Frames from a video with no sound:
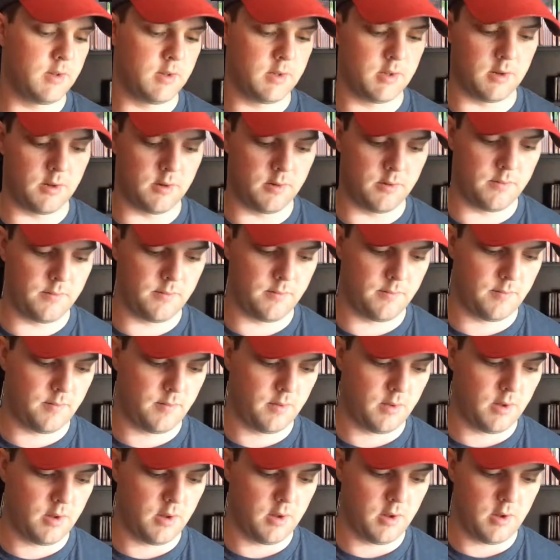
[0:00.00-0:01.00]
so
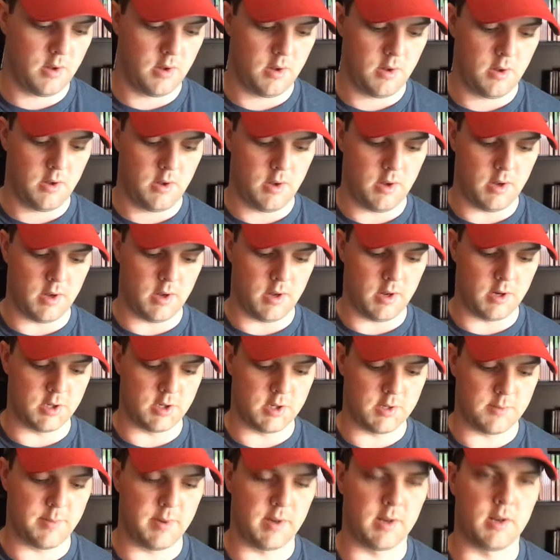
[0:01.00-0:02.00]
I
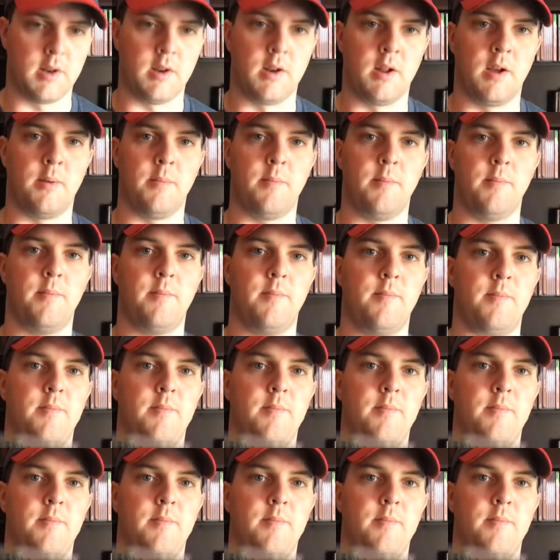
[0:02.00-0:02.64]
just picked it up.